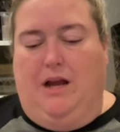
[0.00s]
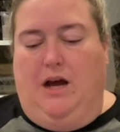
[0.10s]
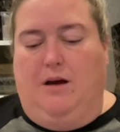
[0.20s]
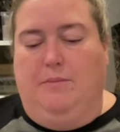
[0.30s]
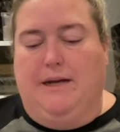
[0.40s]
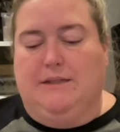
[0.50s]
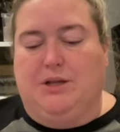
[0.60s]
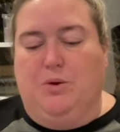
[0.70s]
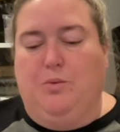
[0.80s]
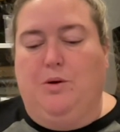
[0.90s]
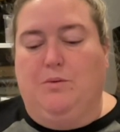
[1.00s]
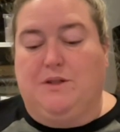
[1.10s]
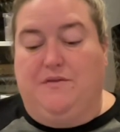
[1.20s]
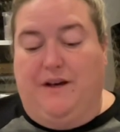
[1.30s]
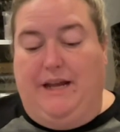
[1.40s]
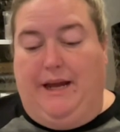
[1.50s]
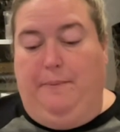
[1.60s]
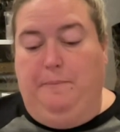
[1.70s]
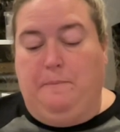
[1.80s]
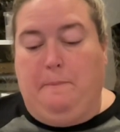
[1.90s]
And so what was funny
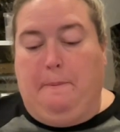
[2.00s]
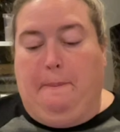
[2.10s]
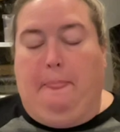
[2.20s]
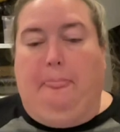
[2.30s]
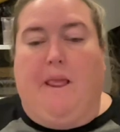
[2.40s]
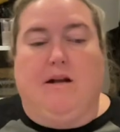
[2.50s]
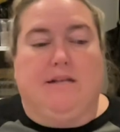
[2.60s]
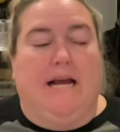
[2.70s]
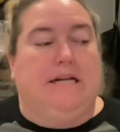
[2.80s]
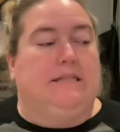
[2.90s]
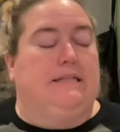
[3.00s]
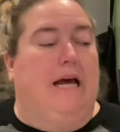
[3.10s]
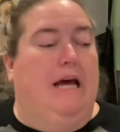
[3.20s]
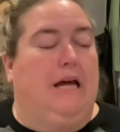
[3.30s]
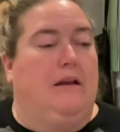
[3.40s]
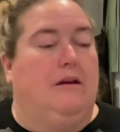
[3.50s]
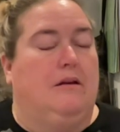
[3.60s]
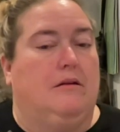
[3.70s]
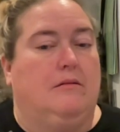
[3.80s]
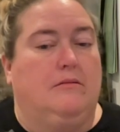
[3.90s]
is I had said
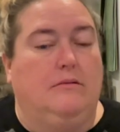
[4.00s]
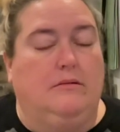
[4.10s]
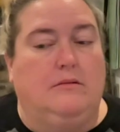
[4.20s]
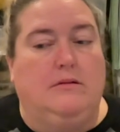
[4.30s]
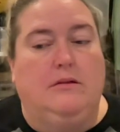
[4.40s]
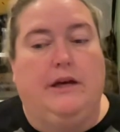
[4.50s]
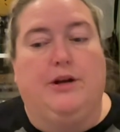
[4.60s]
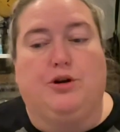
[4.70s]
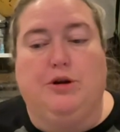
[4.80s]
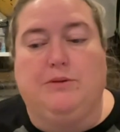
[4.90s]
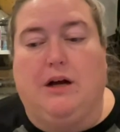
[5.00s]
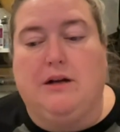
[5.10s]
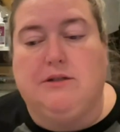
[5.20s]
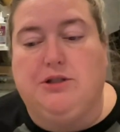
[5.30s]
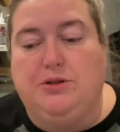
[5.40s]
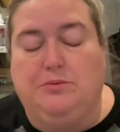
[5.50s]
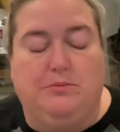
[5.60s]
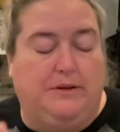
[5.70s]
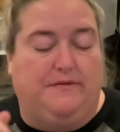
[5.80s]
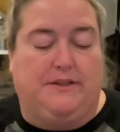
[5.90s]
in a group talking to
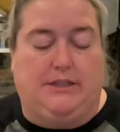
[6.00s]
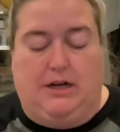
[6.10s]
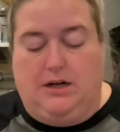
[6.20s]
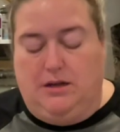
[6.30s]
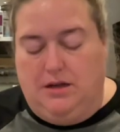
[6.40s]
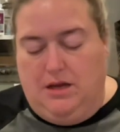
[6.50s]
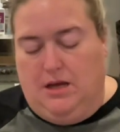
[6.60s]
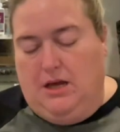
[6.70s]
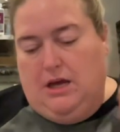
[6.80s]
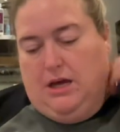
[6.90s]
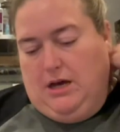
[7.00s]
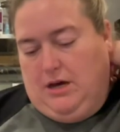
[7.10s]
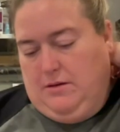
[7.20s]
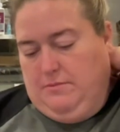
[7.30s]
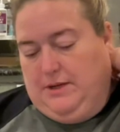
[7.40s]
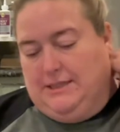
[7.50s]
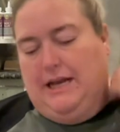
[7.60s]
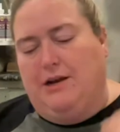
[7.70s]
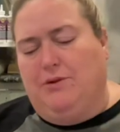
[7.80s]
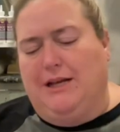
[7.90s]
Memphis Sarah, because I
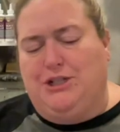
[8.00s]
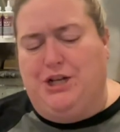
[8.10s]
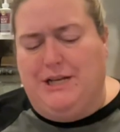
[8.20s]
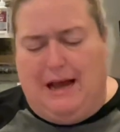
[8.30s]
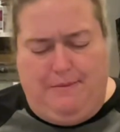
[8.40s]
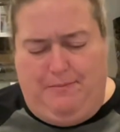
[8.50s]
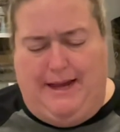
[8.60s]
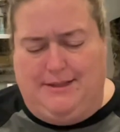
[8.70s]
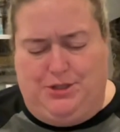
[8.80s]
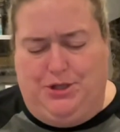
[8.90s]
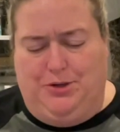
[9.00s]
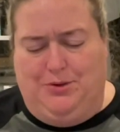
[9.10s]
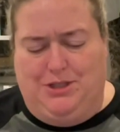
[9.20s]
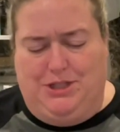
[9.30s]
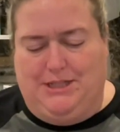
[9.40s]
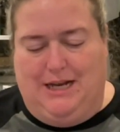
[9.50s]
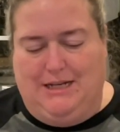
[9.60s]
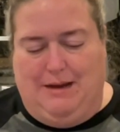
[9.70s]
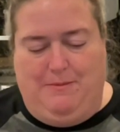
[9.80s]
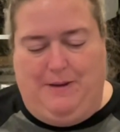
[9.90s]
didn't realize she diamond paints too, and she's got a
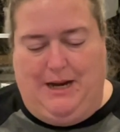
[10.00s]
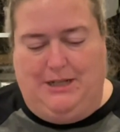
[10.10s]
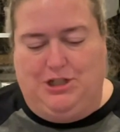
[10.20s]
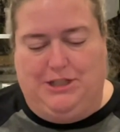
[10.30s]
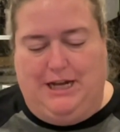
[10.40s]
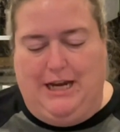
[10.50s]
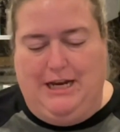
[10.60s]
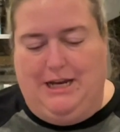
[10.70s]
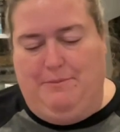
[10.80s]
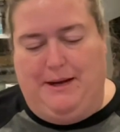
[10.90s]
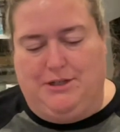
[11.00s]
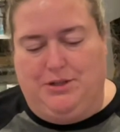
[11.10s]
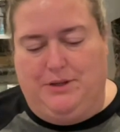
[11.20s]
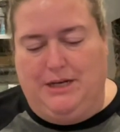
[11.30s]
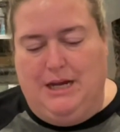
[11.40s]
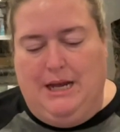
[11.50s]
diamond painting, and she's like, I need to get back to it.